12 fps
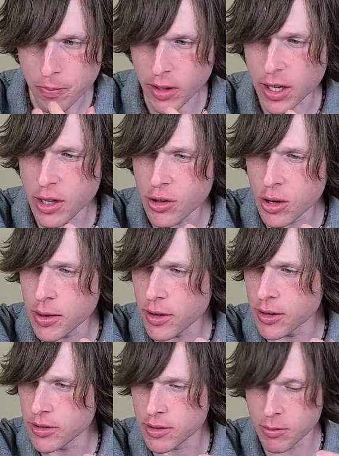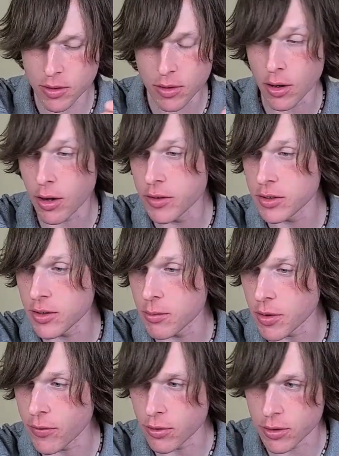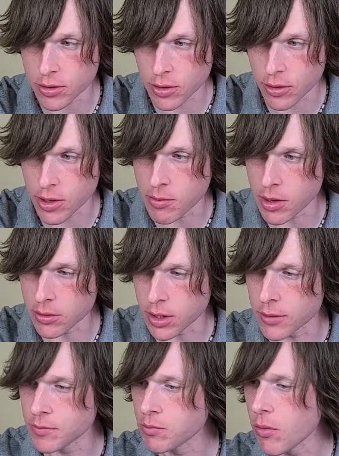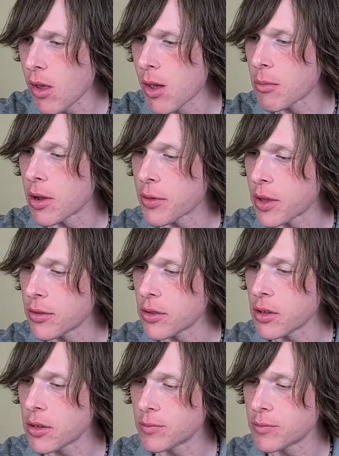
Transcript: Either because obviously the McFlurries are already melting, but I think the